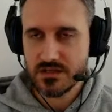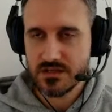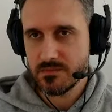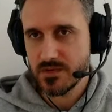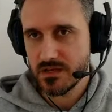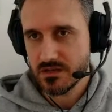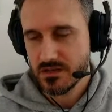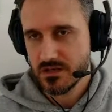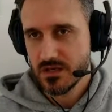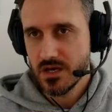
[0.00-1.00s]
an API
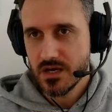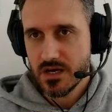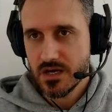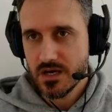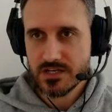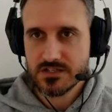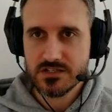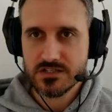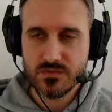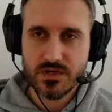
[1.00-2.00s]
key, I'm
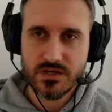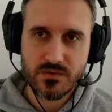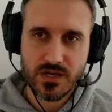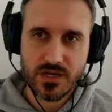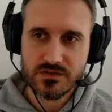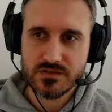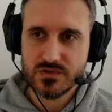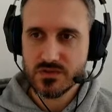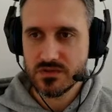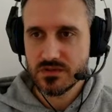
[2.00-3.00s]
actually redirected
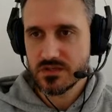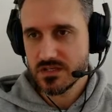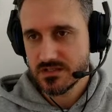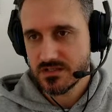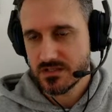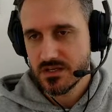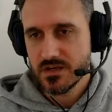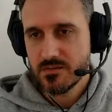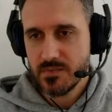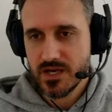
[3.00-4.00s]
to this
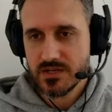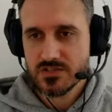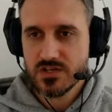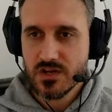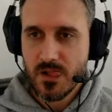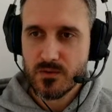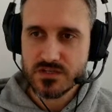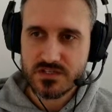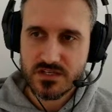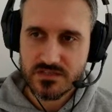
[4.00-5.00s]
page,
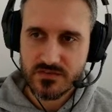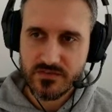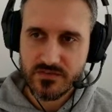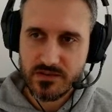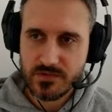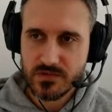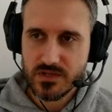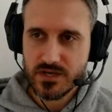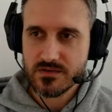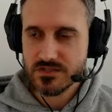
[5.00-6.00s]
which it says available
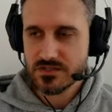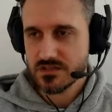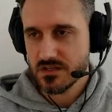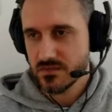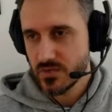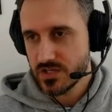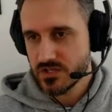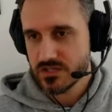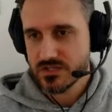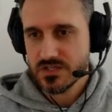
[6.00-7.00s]
languages and
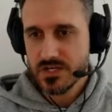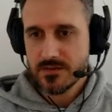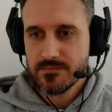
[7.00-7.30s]
regions,